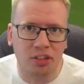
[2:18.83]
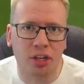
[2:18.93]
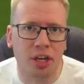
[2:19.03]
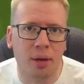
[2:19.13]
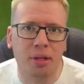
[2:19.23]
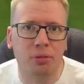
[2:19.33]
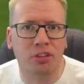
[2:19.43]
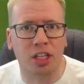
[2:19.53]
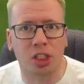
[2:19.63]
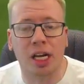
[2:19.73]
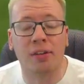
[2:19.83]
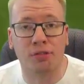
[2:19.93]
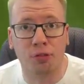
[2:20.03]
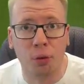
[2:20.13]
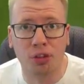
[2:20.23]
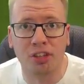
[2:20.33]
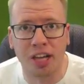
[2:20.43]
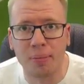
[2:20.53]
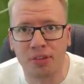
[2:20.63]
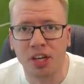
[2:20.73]
And this was actually our fourth
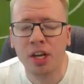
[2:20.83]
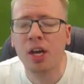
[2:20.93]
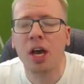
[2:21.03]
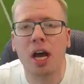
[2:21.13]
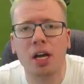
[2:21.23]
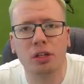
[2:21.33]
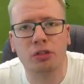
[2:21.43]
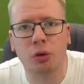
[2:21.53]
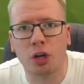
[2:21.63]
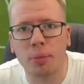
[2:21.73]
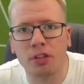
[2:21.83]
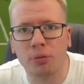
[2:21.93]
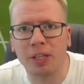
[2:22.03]
attempt at the tournament.